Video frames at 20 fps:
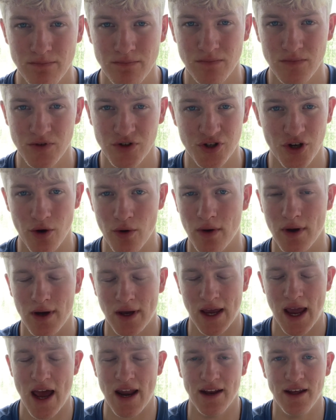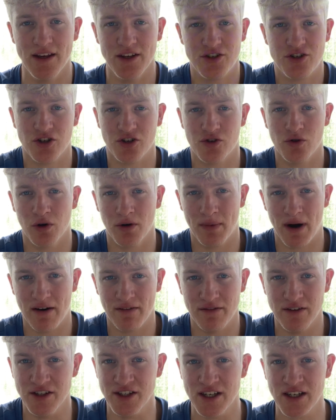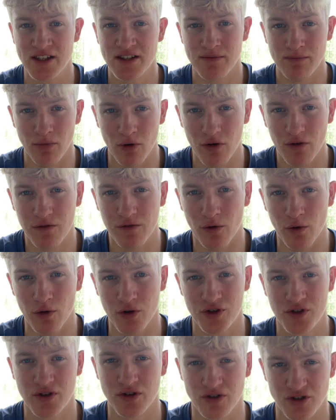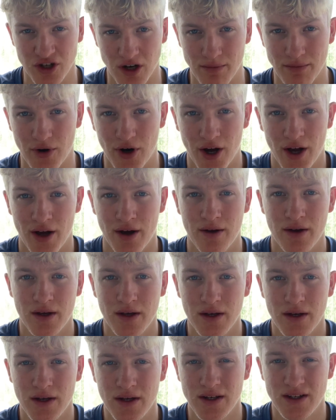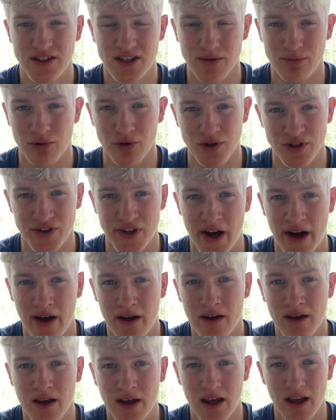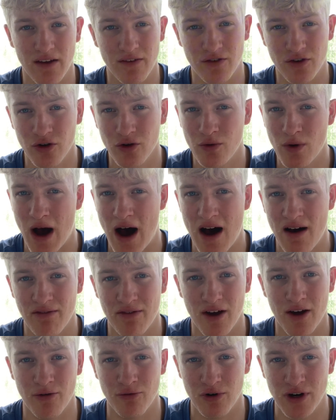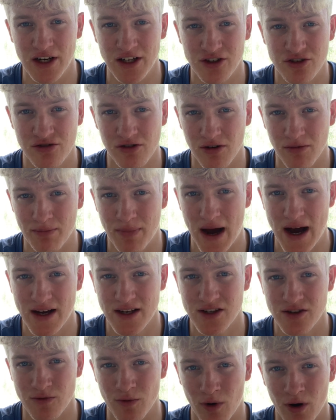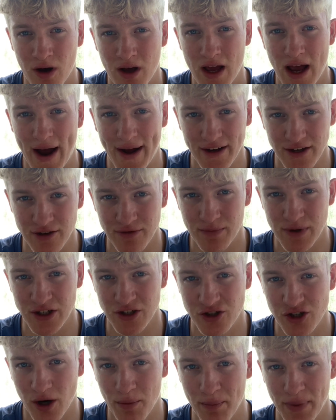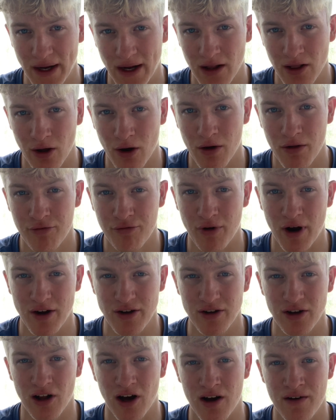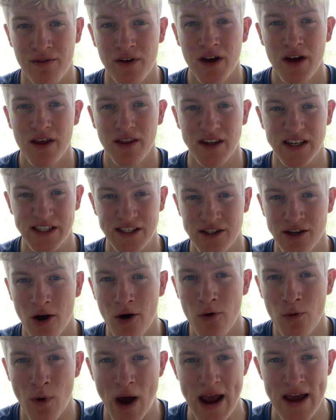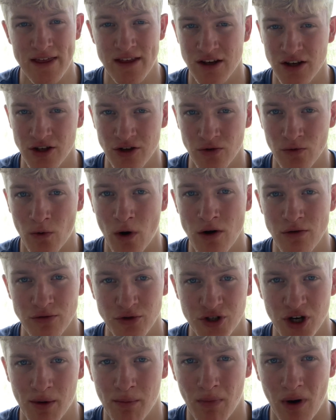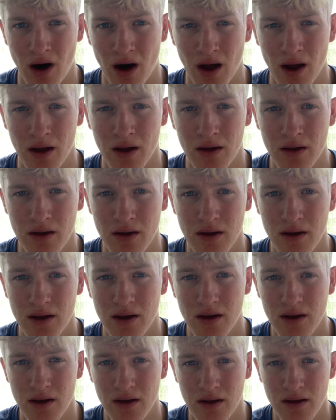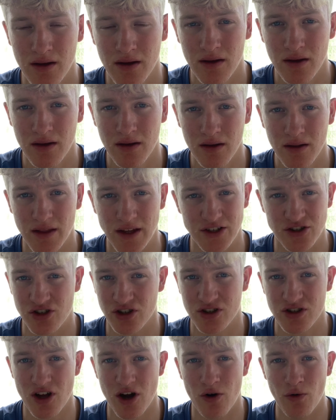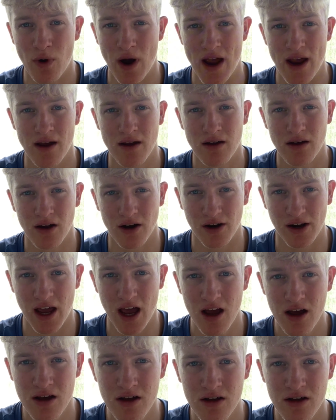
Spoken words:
So again, it's just all about physics. More force, jump higher. Simple as that. If you have a really strong back squat and you've been jumping a lot throughout your life, there's no way that you won't jump higher. There's just no way, okay?